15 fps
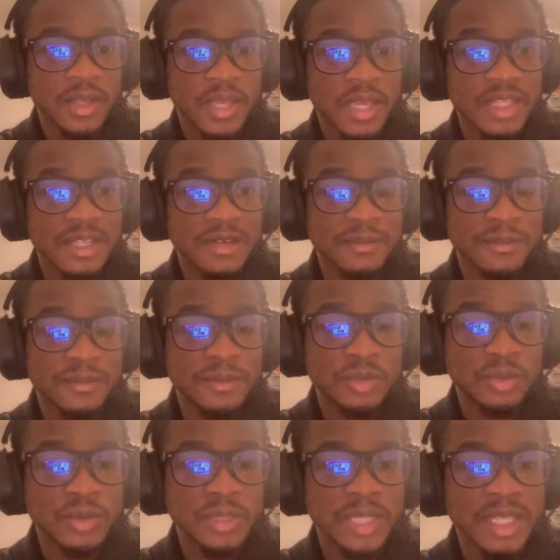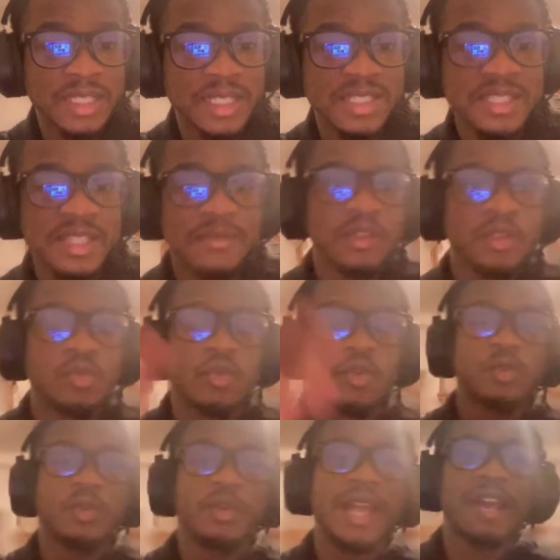And then if you let's live in a
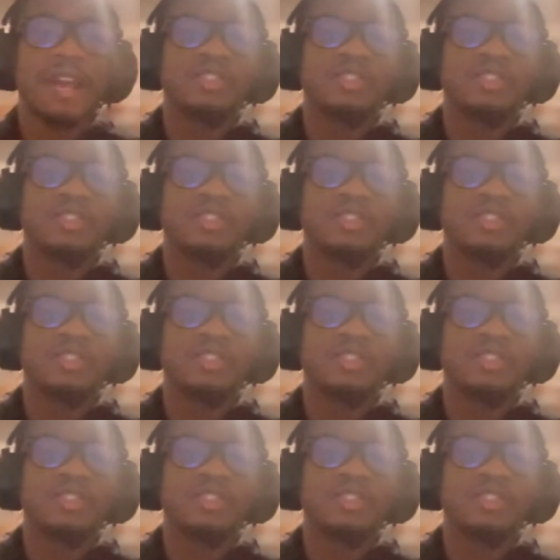world where now